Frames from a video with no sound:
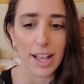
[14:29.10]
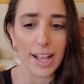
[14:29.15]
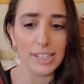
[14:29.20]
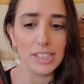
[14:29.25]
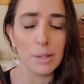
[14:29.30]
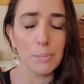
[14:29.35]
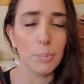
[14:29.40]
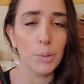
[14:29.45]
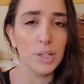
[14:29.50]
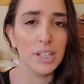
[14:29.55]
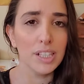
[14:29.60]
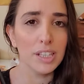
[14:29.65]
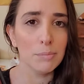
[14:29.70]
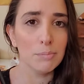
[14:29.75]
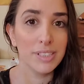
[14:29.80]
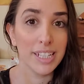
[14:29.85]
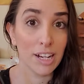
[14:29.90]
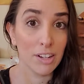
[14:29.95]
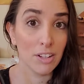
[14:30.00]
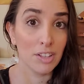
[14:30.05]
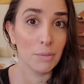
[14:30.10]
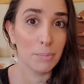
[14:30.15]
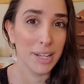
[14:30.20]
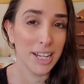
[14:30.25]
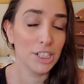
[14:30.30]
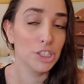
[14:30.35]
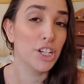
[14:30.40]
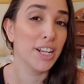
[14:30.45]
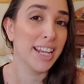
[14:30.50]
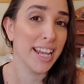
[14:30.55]
as I'm putting them down on the
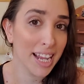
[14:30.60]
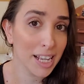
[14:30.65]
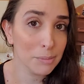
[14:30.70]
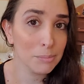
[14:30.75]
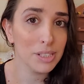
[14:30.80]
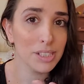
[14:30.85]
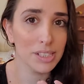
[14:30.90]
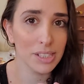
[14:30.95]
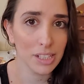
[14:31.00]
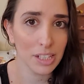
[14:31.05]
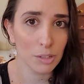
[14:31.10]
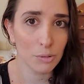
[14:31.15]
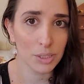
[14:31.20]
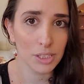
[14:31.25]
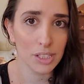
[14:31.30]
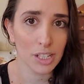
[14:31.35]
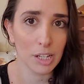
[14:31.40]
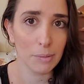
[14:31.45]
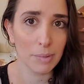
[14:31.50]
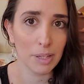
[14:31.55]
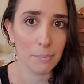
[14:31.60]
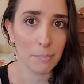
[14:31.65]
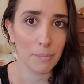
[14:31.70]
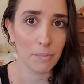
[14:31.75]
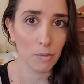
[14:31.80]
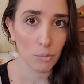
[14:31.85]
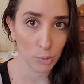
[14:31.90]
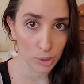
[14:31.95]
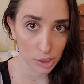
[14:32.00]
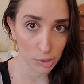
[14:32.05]
page, I am seeing
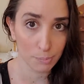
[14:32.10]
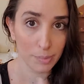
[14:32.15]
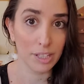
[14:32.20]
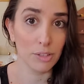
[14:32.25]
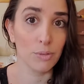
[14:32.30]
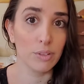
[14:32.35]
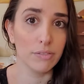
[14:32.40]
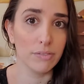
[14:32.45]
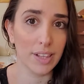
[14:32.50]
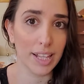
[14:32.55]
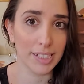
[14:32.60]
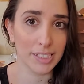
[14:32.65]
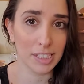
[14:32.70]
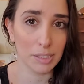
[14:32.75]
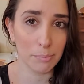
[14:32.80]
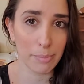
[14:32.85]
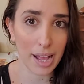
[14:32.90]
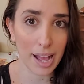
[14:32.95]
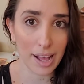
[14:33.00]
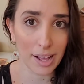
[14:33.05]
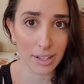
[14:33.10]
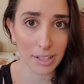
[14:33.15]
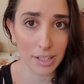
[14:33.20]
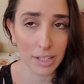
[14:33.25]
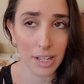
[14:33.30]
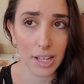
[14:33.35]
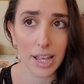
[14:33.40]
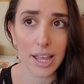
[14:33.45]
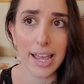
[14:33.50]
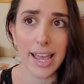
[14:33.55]
what's being reflected
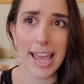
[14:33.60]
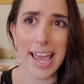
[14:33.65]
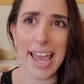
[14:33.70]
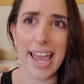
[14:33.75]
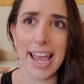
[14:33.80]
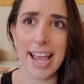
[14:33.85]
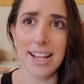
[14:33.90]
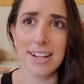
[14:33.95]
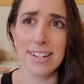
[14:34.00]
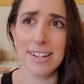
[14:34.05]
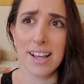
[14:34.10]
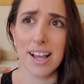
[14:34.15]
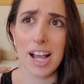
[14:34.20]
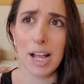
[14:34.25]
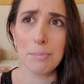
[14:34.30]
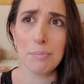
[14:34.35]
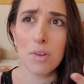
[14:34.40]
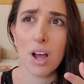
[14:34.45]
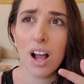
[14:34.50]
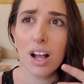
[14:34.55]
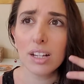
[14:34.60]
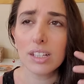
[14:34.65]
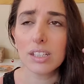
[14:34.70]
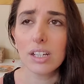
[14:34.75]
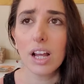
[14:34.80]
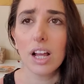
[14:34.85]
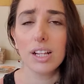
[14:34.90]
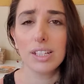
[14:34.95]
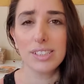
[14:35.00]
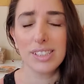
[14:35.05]
back, and I'm not
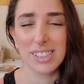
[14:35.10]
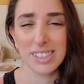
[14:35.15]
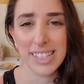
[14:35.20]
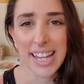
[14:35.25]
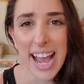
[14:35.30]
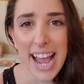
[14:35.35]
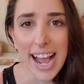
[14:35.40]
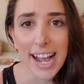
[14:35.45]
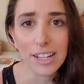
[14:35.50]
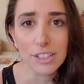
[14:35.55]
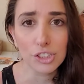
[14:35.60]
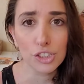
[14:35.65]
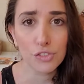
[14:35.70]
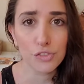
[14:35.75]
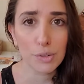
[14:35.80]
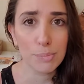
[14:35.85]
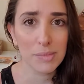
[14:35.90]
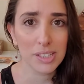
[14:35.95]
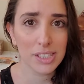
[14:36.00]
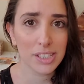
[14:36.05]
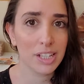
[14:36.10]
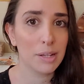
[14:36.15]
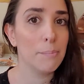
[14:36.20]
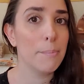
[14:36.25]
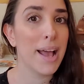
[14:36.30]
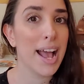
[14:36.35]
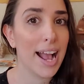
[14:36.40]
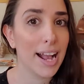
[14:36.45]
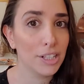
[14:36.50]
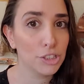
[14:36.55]
detached from this
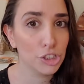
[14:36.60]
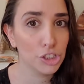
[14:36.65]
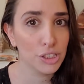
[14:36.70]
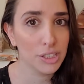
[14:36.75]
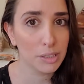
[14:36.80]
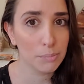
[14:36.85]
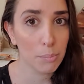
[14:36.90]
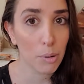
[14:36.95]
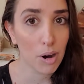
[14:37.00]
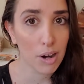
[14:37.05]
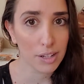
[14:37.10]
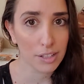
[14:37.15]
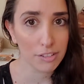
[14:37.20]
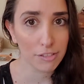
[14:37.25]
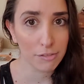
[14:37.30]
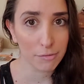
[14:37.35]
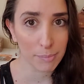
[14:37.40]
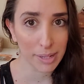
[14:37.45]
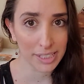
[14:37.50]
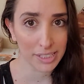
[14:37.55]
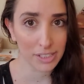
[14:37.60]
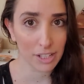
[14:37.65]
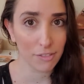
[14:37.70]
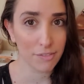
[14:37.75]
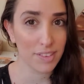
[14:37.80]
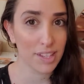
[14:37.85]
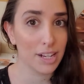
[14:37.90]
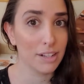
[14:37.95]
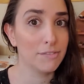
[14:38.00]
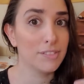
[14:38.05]
compassionate part of
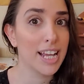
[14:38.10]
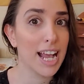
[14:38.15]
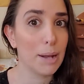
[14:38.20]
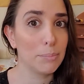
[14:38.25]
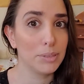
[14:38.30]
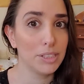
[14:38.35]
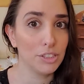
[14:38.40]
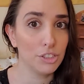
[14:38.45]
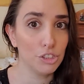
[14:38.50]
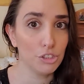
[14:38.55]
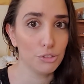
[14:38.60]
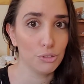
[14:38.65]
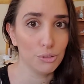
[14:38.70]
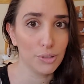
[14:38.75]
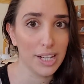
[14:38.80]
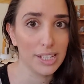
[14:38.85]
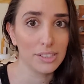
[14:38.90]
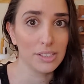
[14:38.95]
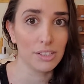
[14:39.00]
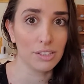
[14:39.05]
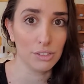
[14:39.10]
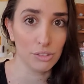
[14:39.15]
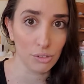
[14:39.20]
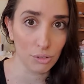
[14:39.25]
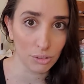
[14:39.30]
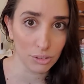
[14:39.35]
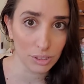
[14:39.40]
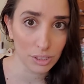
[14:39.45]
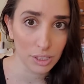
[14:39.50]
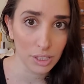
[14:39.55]
myself that I've tapped into as an
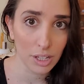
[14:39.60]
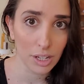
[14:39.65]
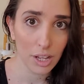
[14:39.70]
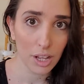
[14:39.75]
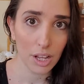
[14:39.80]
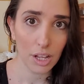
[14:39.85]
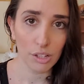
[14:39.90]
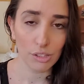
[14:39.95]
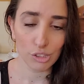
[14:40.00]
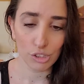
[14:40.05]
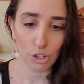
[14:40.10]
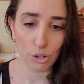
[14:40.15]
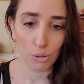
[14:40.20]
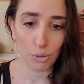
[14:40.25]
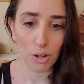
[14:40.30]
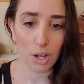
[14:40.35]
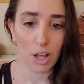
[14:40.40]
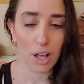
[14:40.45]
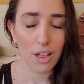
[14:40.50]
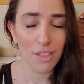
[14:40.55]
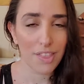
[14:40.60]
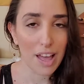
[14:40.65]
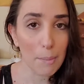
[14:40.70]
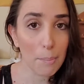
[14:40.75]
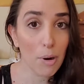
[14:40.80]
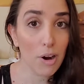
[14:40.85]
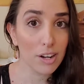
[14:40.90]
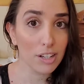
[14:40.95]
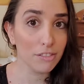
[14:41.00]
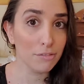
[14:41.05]
adult. So
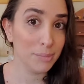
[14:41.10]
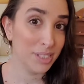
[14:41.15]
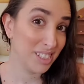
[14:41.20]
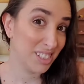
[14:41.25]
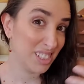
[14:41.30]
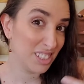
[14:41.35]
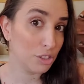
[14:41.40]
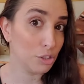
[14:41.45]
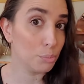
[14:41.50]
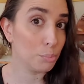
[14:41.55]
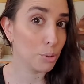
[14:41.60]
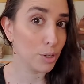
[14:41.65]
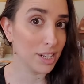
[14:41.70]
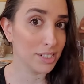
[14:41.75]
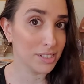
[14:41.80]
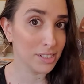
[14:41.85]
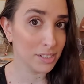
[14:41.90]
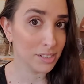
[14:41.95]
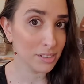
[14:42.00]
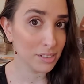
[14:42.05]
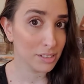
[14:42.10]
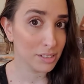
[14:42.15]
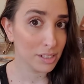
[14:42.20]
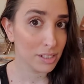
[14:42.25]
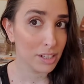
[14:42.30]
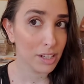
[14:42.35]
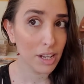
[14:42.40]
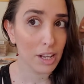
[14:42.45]
that part of me is still present,